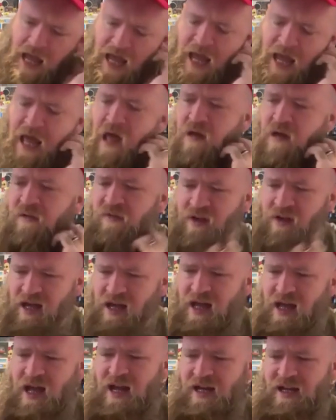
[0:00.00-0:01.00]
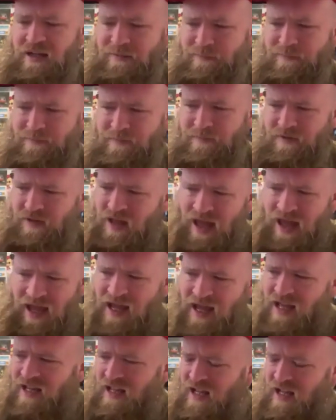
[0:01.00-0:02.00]
have I
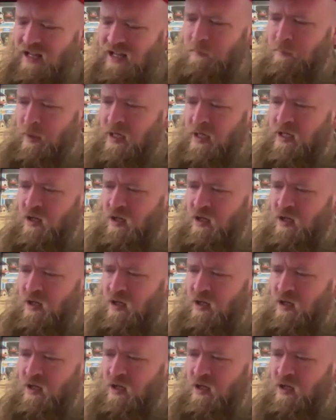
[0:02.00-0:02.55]
had anybody